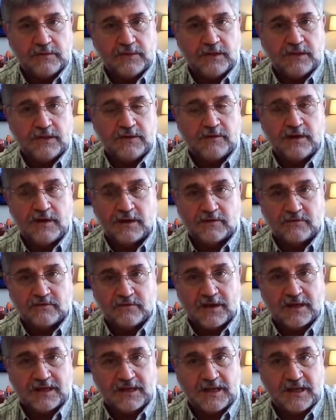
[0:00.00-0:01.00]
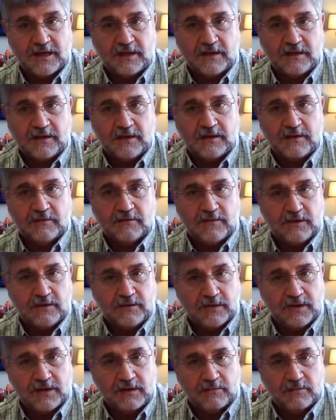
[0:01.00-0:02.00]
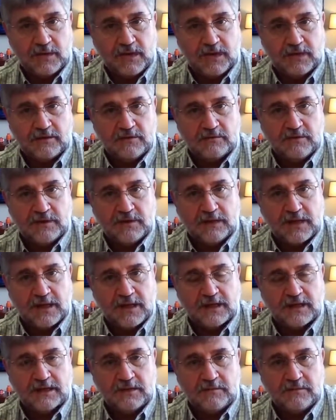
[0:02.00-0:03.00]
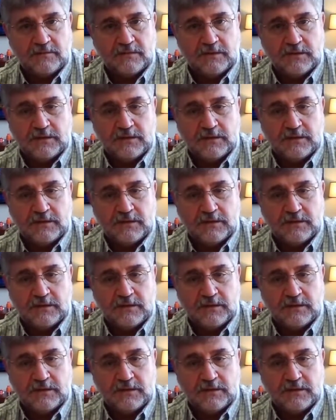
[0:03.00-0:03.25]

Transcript: and you got to try to get it in there. Then you got to manually lock it.